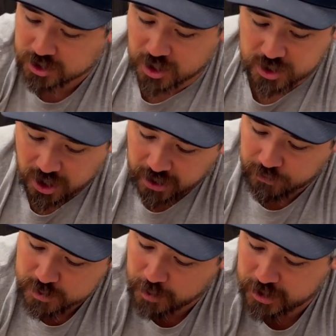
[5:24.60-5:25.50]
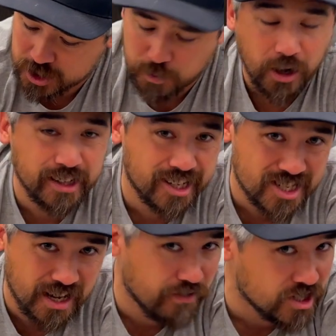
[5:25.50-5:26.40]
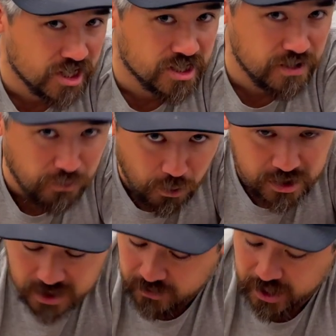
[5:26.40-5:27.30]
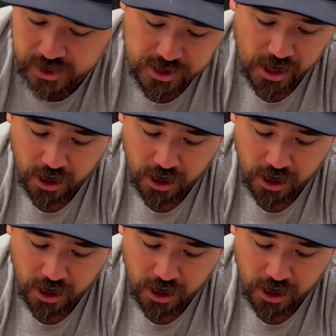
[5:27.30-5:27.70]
So starting from something small like 7/64 of an inch